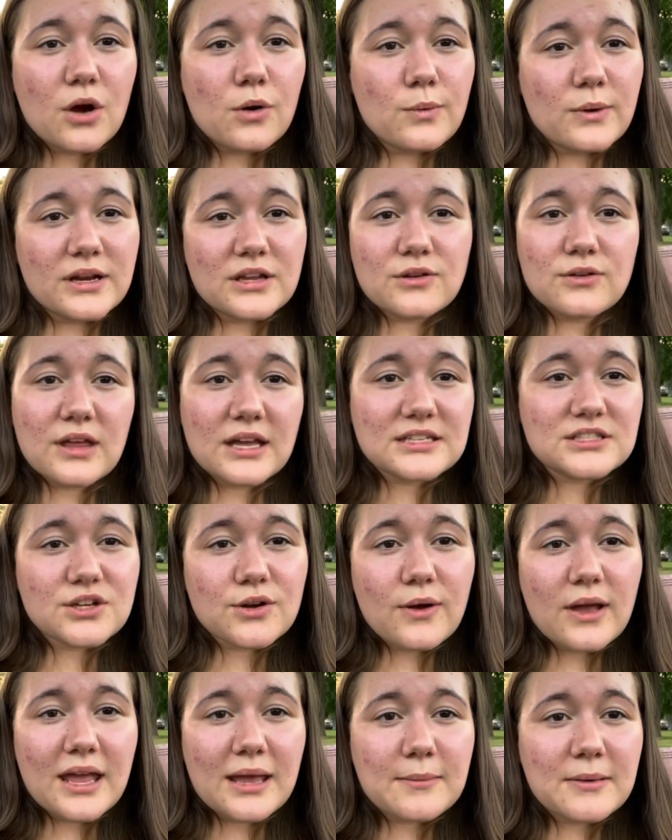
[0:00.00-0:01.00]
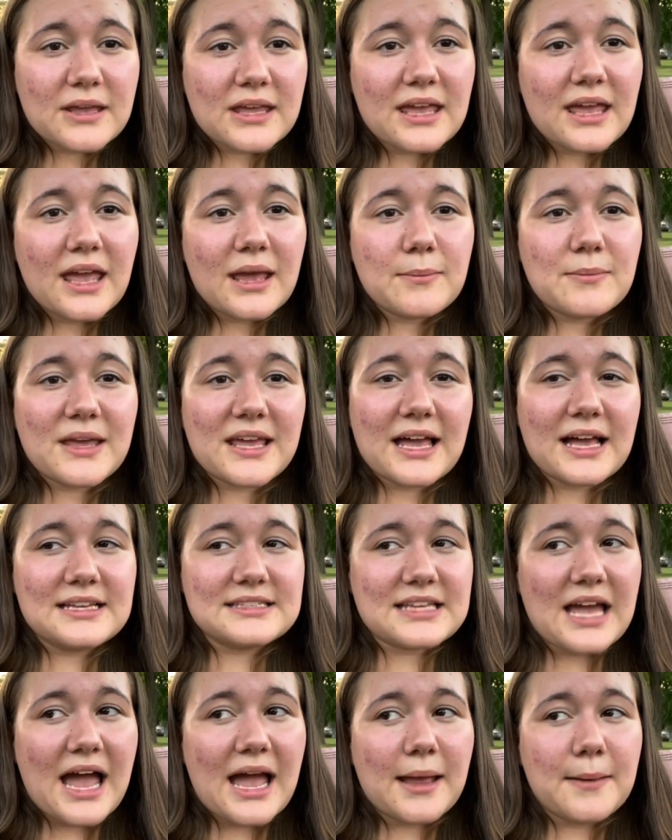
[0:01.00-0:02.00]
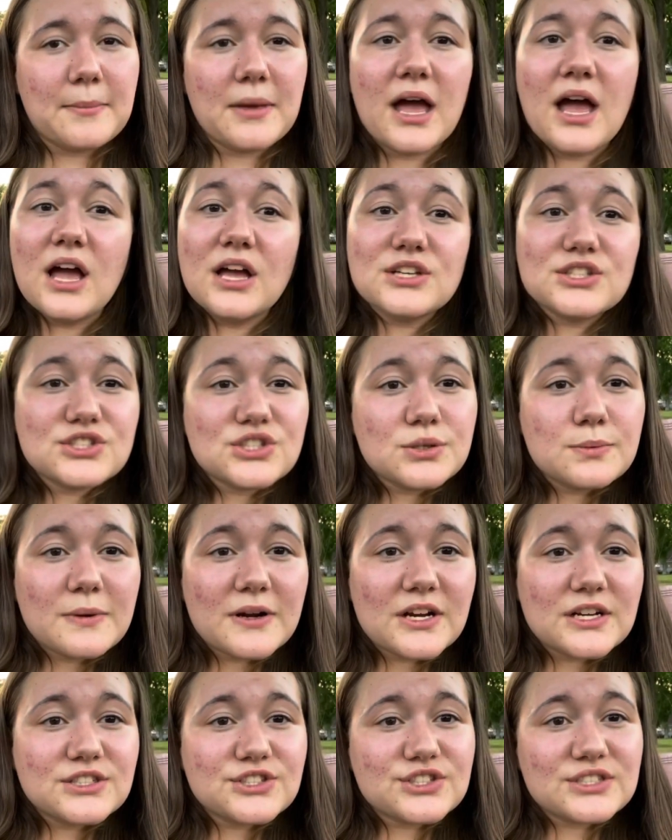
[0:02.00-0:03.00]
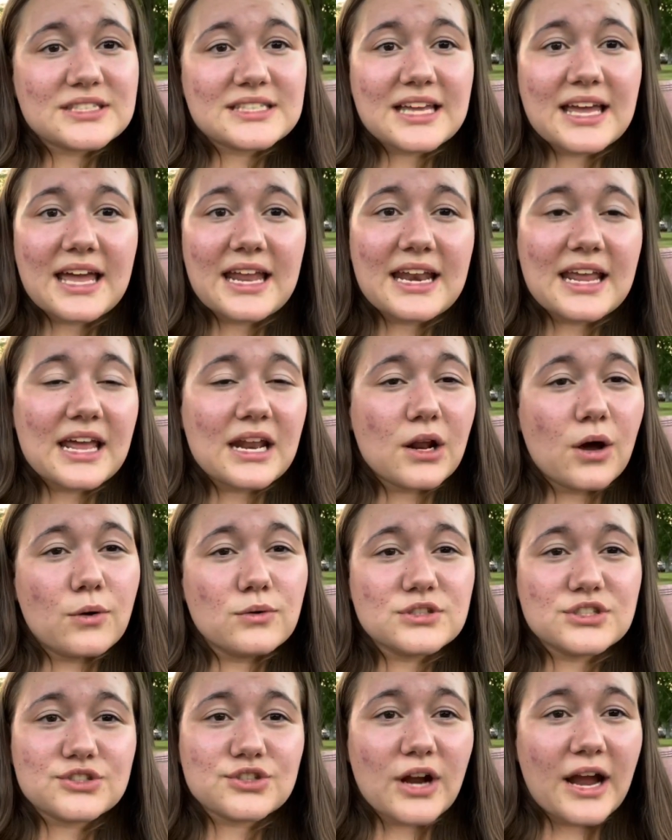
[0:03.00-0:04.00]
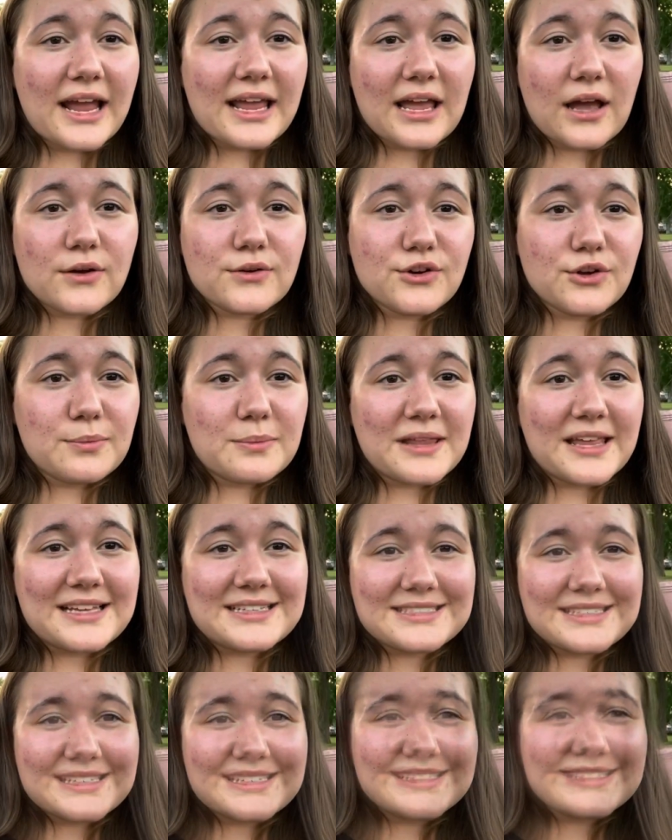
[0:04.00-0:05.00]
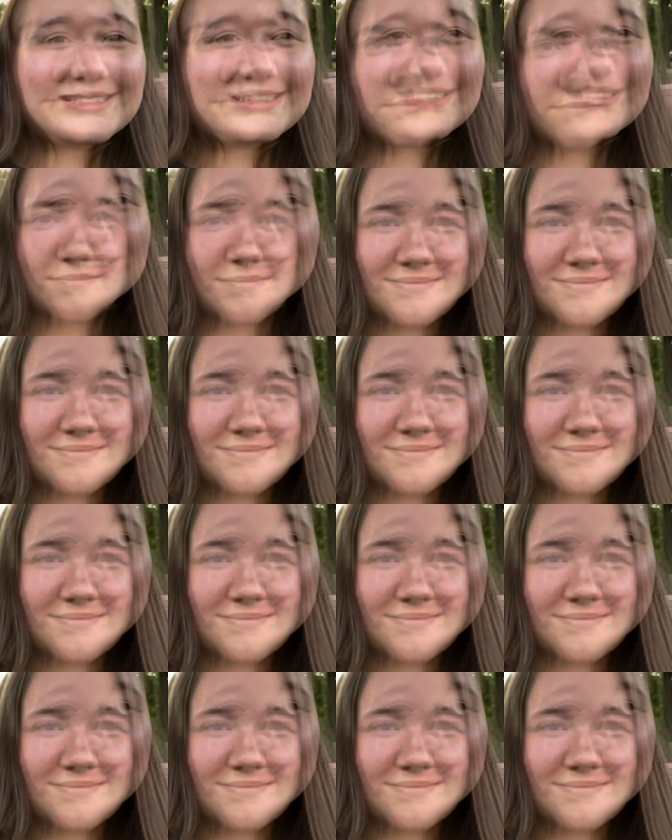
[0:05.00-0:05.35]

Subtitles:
where you like to go hammocking, because I'm super interested in always trying out new places.